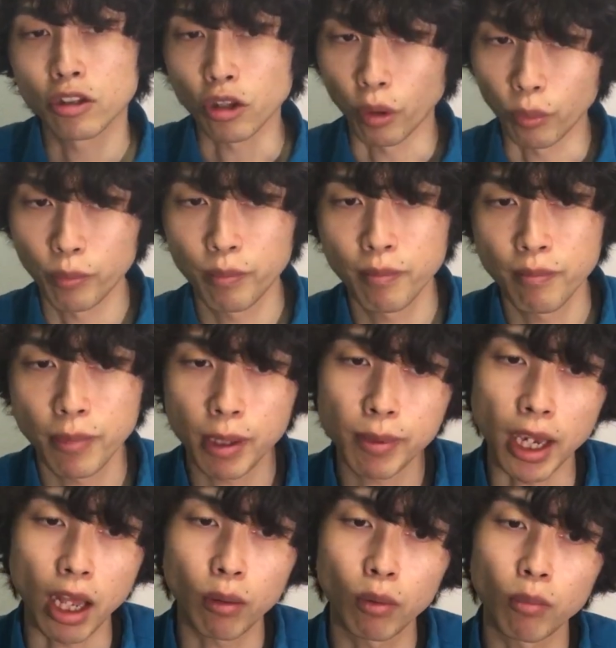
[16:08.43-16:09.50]
So,
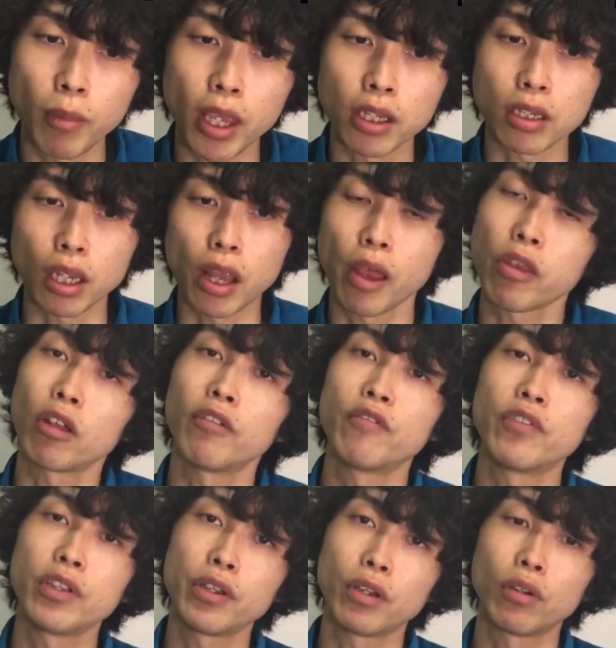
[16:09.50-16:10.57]
maybe I will make another
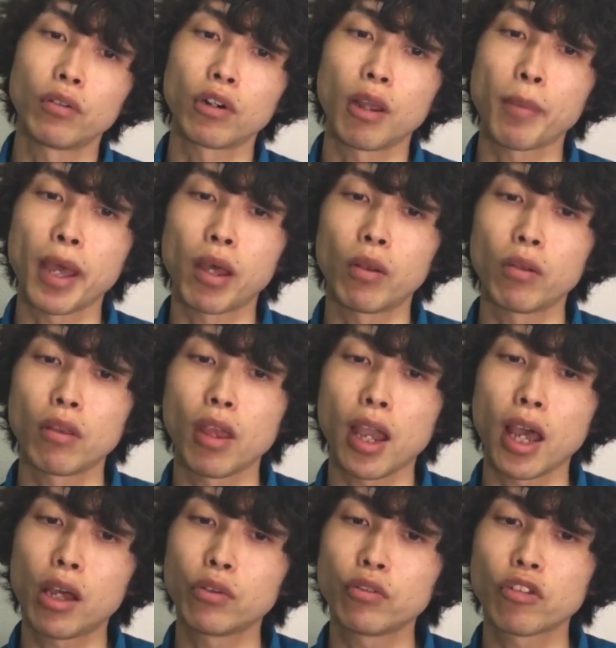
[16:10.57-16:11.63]
video about
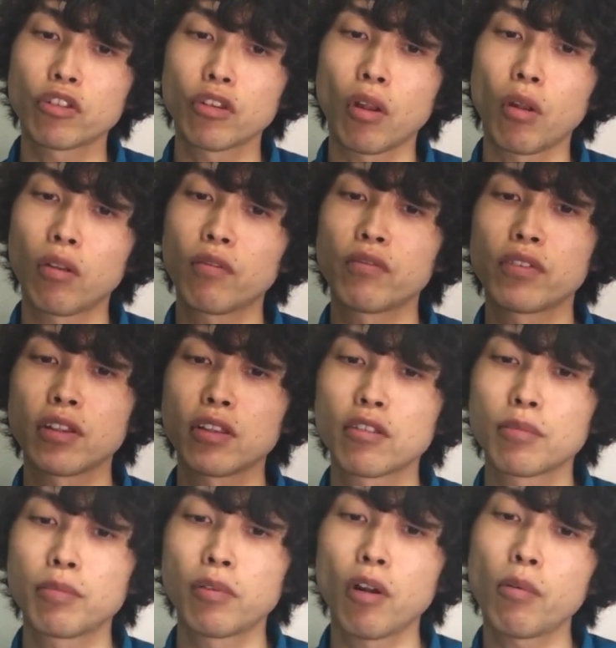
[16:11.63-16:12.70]
how to solve
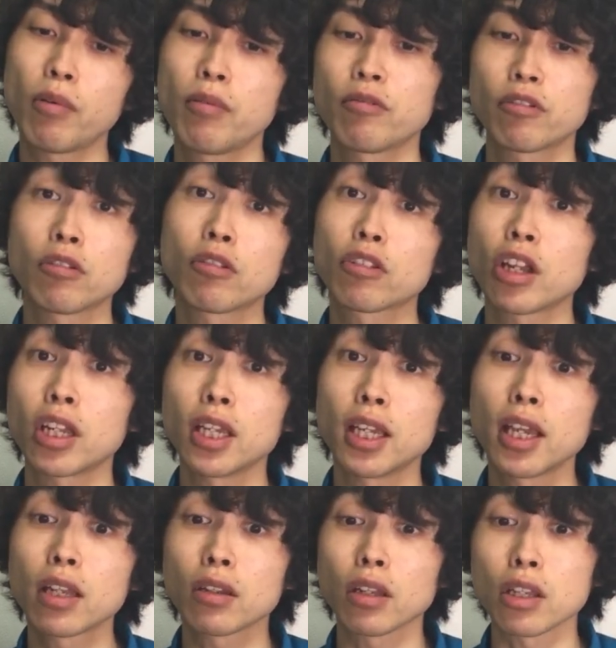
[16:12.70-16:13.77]
these problems to study
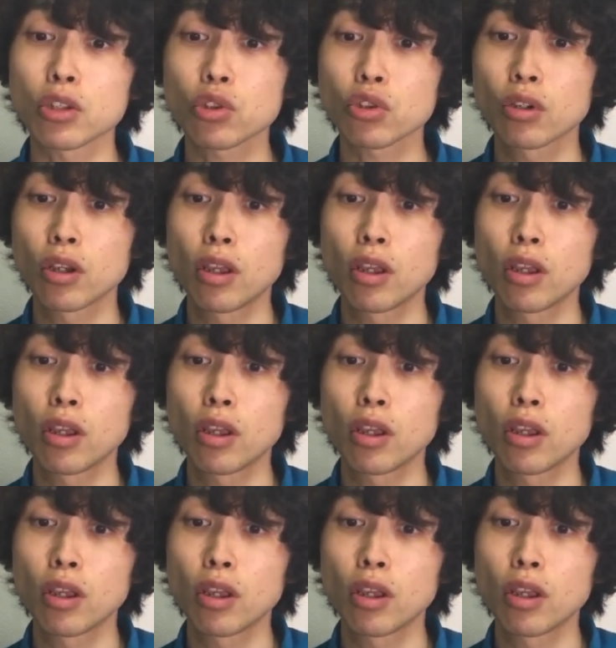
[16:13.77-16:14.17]
English.